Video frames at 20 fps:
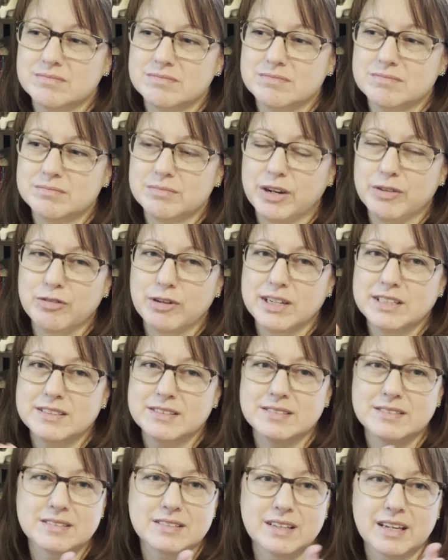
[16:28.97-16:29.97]
my
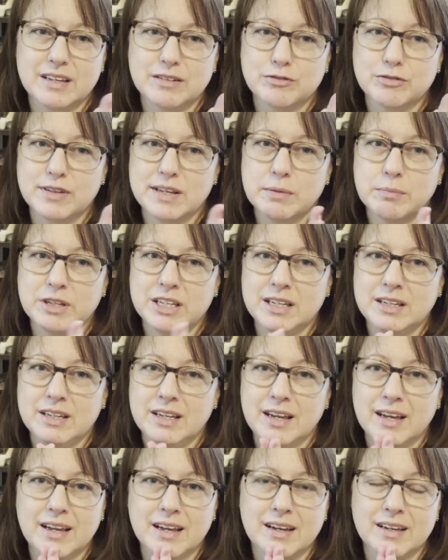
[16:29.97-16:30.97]
friends and family
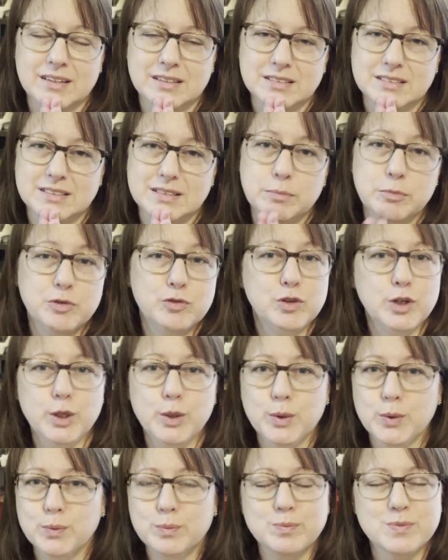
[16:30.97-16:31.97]
and some of
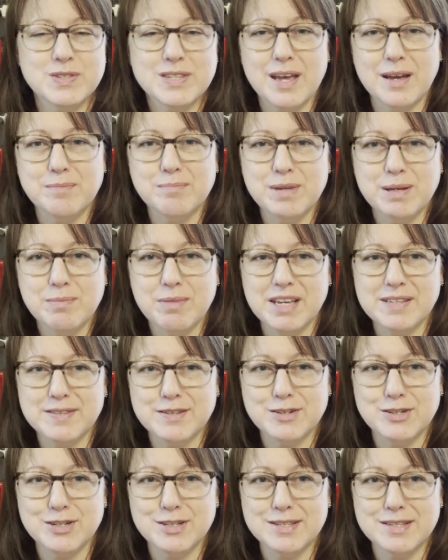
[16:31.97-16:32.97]
you sent me
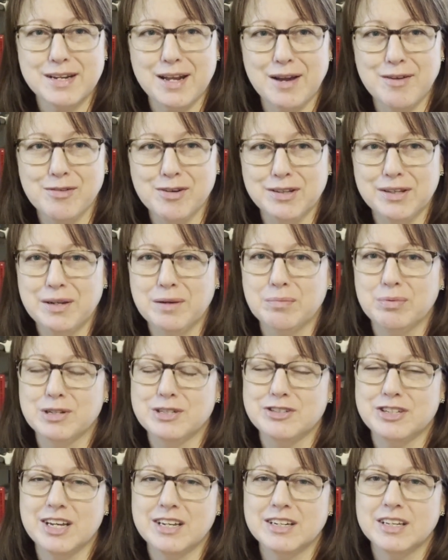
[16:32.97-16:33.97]
messages, and I really
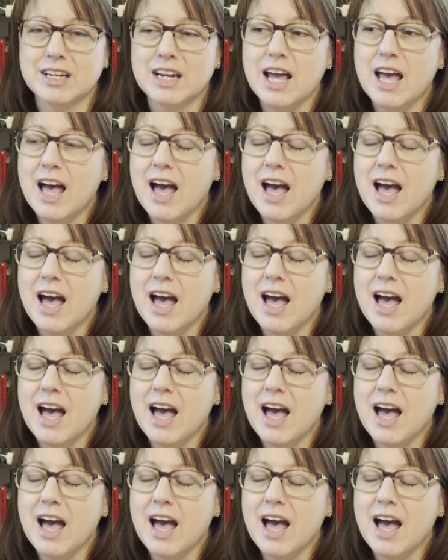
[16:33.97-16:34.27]
appreciate it.